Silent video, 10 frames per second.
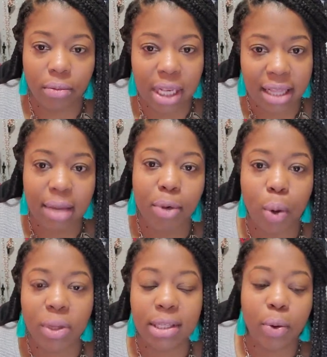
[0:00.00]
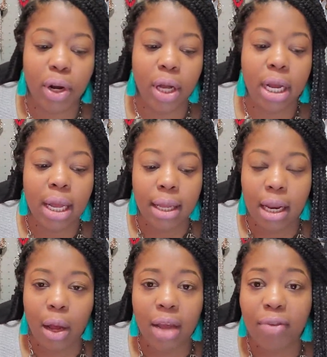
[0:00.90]
let them know what's going on.
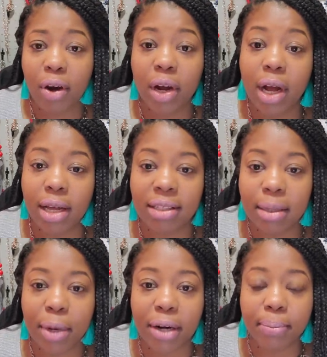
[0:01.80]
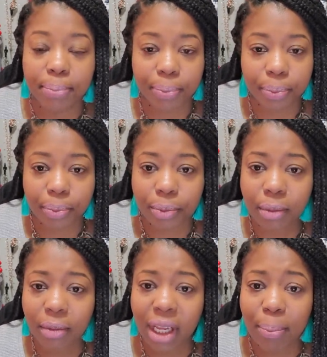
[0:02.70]
Now, if you're a customer,
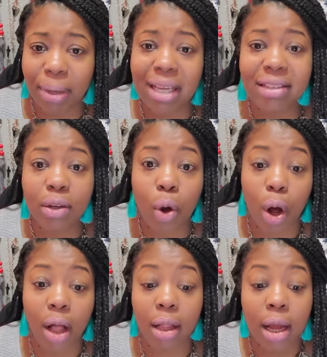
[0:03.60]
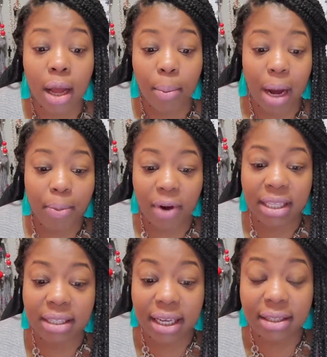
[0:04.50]
please call
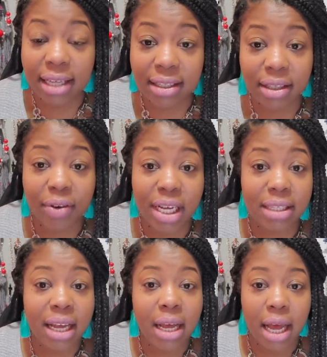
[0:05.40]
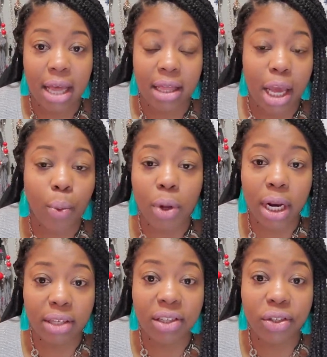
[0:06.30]
Paparazzi Accessories and they will
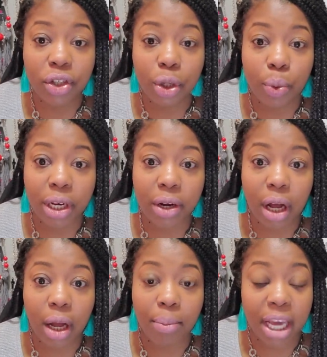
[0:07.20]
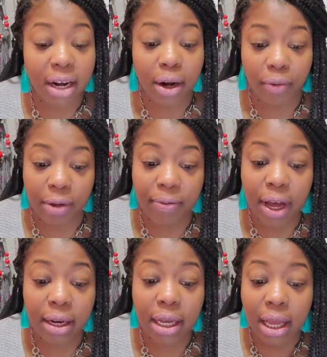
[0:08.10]
assist you with um, getting a
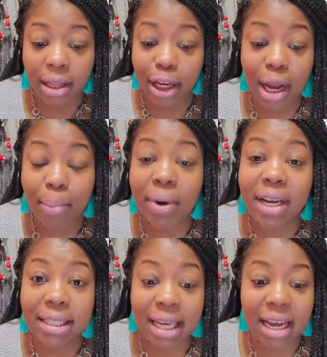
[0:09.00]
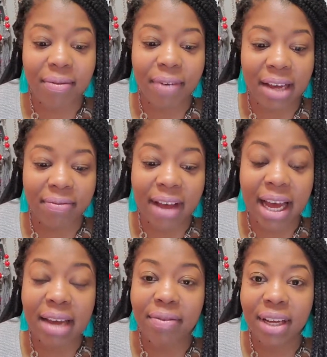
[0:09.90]
refund. The number is
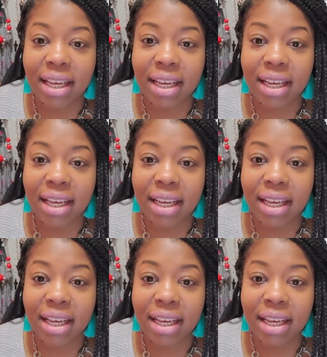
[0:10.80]
855